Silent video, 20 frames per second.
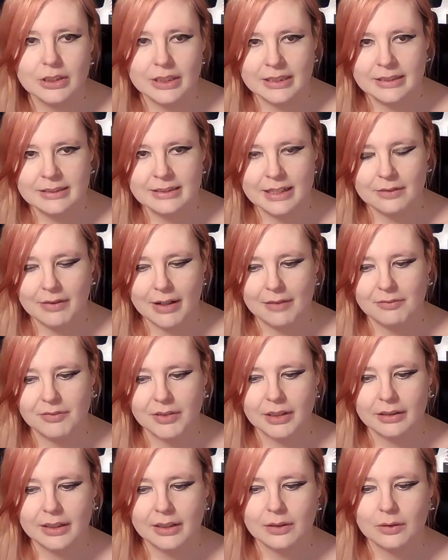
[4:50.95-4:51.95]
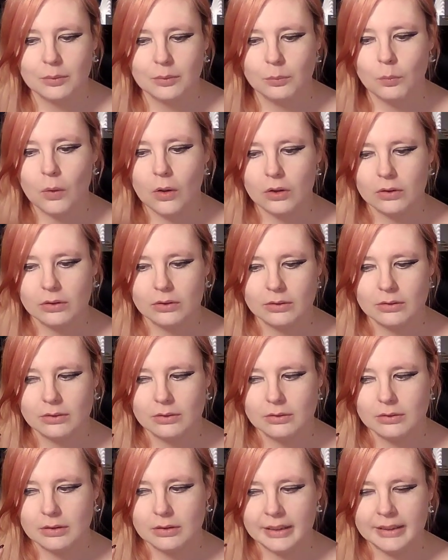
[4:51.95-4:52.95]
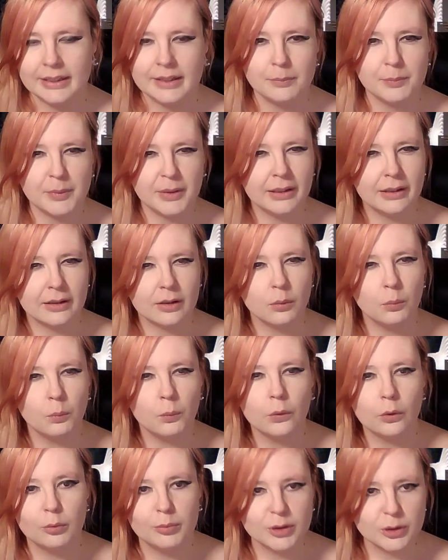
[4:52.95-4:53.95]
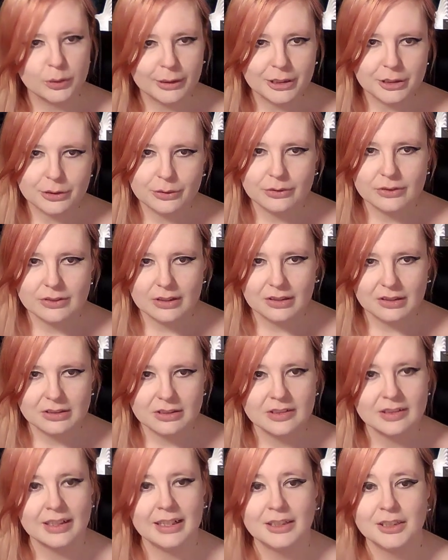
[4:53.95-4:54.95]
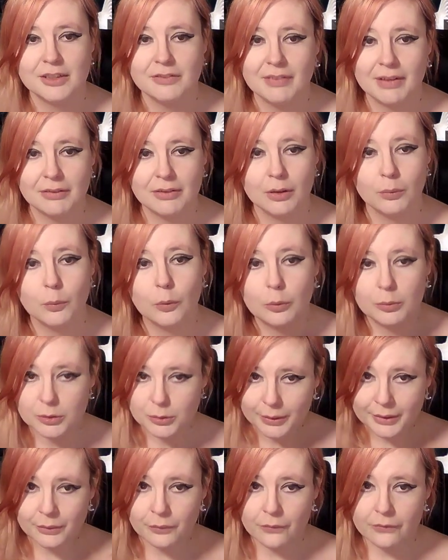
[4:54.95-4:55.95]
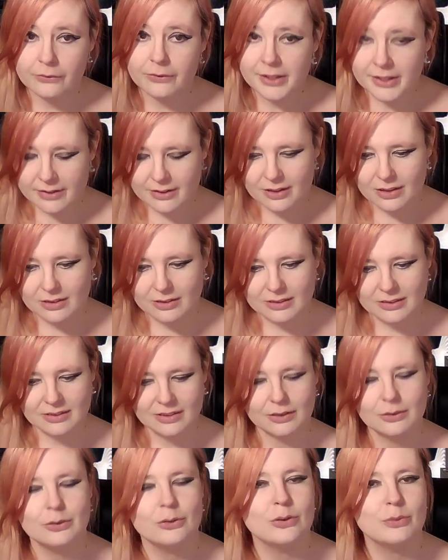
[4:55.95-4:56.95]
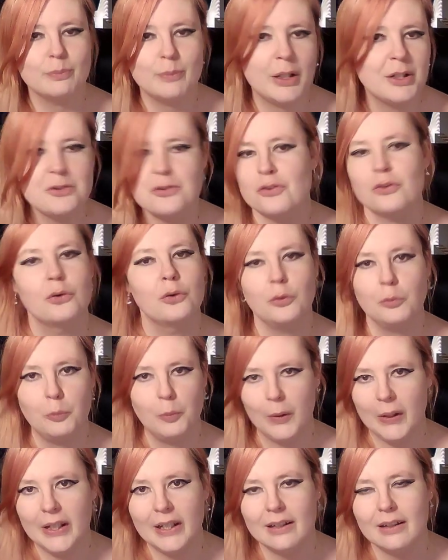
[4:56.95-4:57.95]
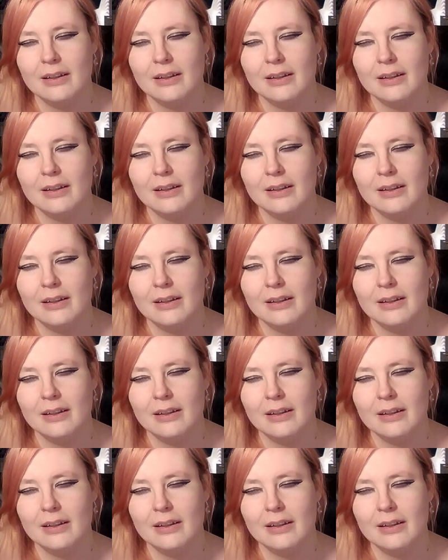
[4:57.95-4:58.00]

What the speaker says: Instead of having like one, like it be like a war between 2 starters, I actually found it a war between all 3 starters. I just couldn't pick.